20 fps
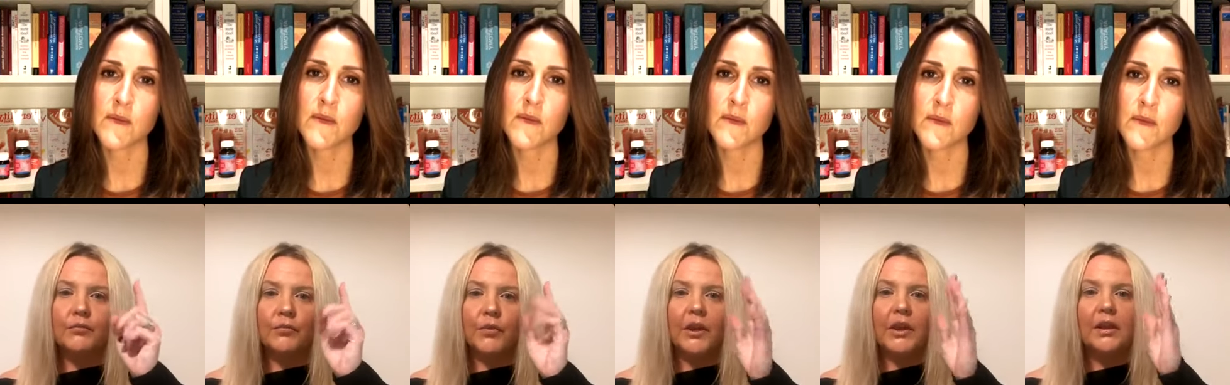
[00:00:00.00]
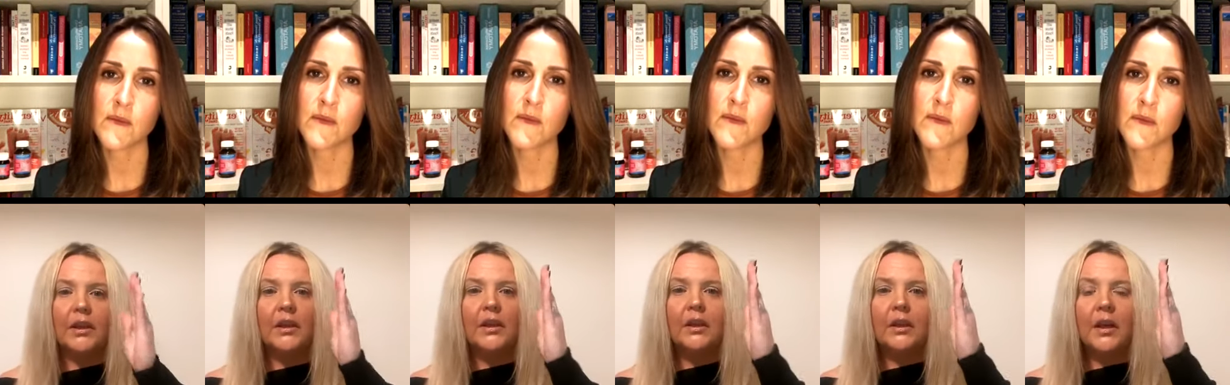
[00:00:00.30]

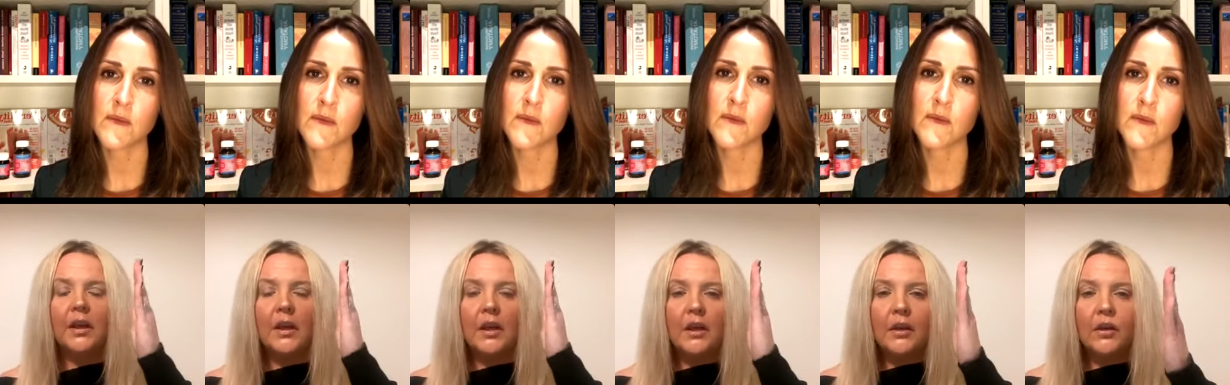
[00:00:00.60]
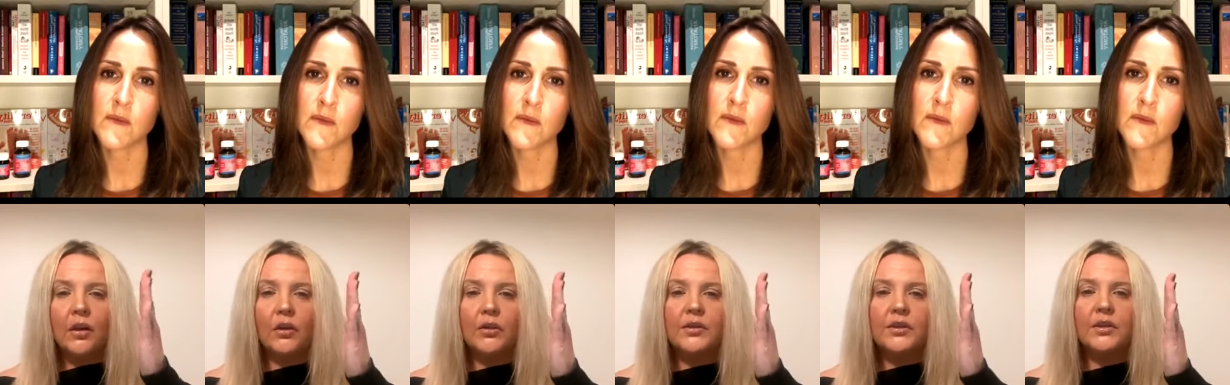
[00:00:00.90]
Speaker 1: really
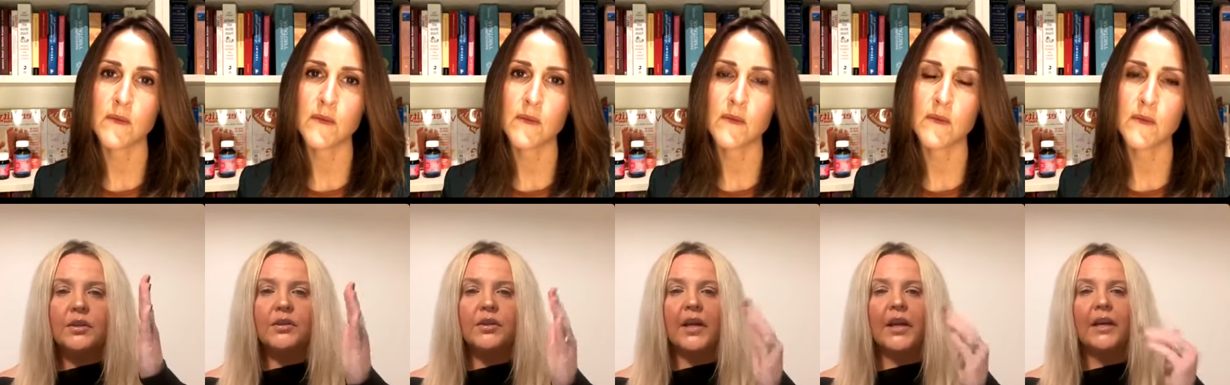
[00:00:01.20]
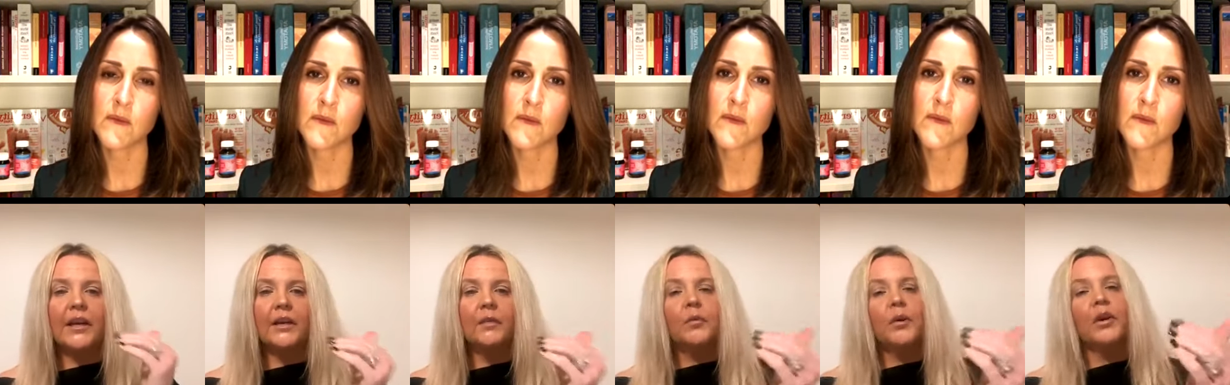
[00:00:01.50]

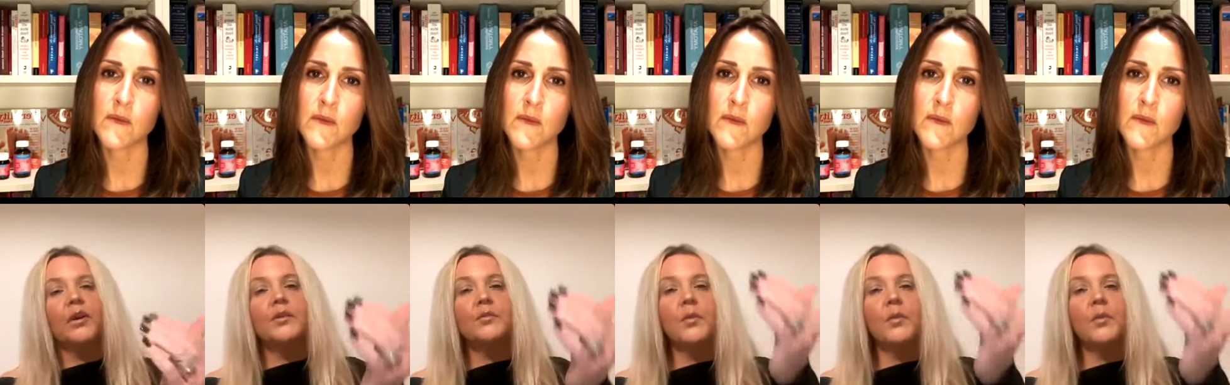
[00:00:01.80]
concentrated whereas